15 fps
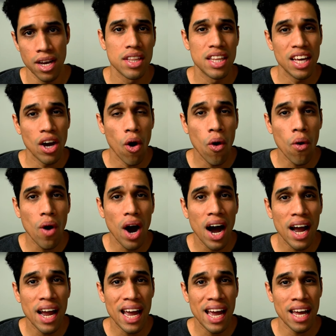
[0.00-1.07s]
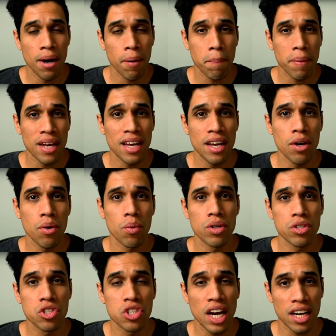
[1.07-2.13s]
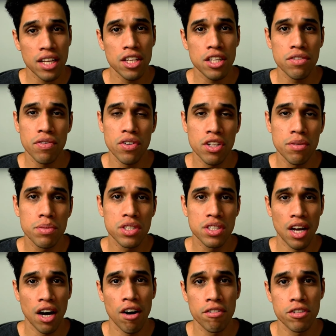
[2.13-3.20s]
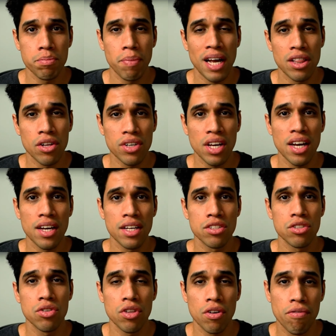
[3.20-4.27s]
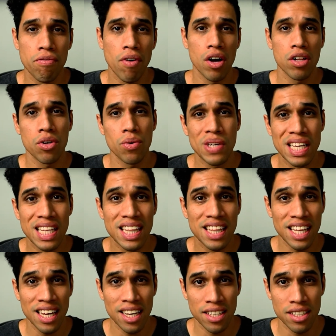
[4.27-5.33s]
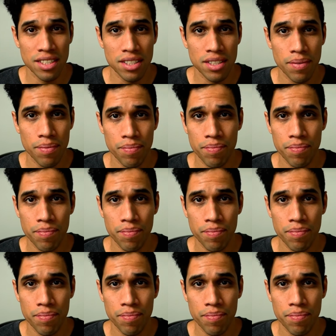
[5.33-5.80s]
The OINP will check this for themselves by looking into the following things: